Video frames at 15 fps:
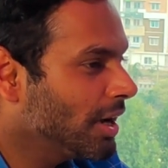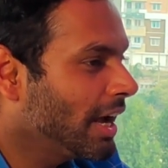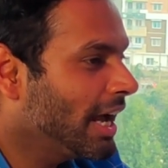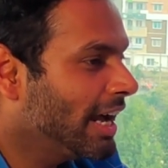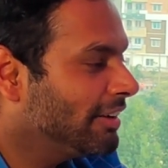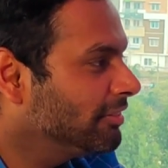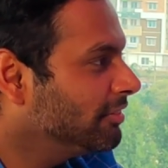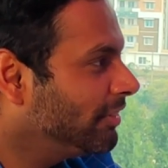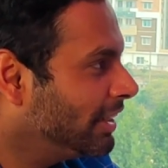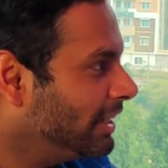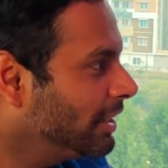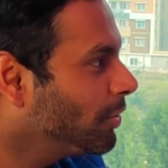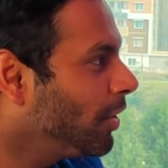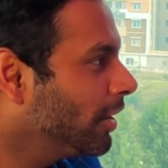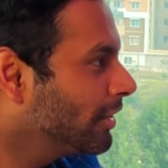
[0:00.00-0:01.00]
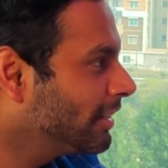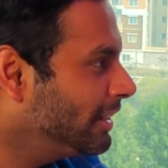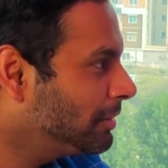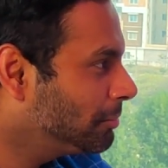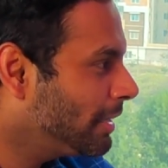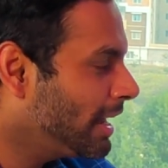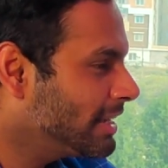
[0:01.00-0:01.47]
I have very
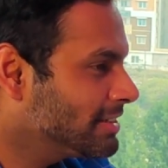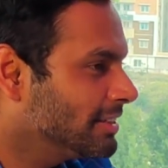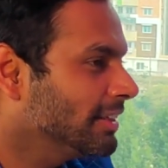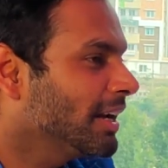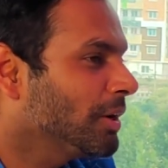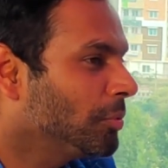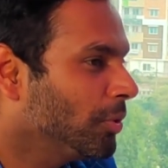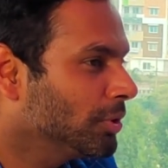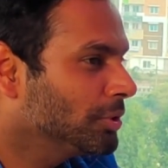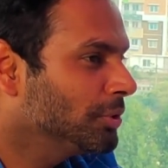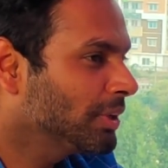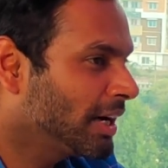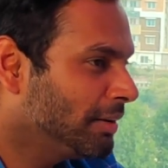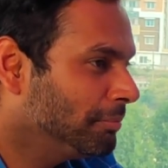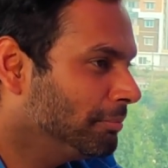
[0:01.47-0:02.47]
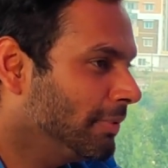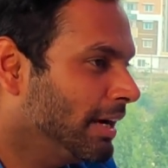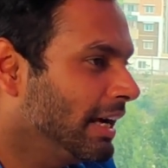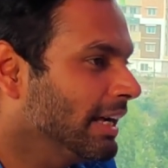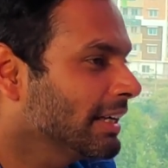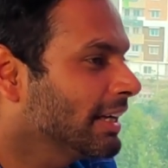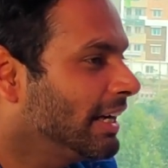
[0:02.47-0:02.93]
concrete plans that I want to come
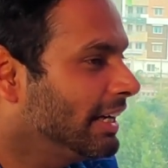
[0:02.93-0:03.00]
back